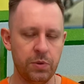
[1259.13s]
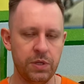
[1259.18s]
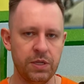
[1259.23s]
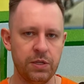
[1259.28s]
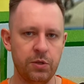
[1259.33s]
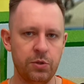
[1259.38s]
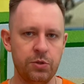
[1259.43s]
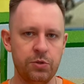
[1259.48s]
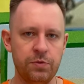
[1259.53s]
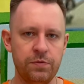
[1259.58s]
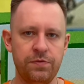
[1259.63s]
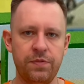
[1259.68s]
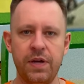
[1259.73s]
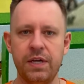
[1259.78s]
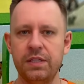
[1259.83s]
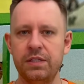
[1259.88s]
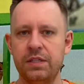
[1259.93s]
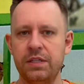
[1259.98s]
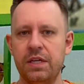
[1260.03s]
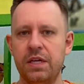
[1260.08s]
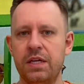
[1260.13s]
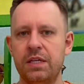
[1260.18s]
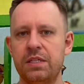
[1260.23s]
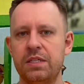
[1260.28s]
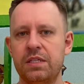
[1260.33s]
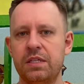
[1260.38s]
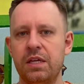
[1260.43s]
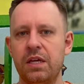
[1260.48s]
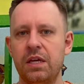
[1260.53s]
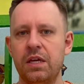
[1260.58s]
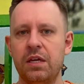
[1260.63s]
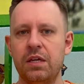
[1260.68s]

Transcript: eager to fight against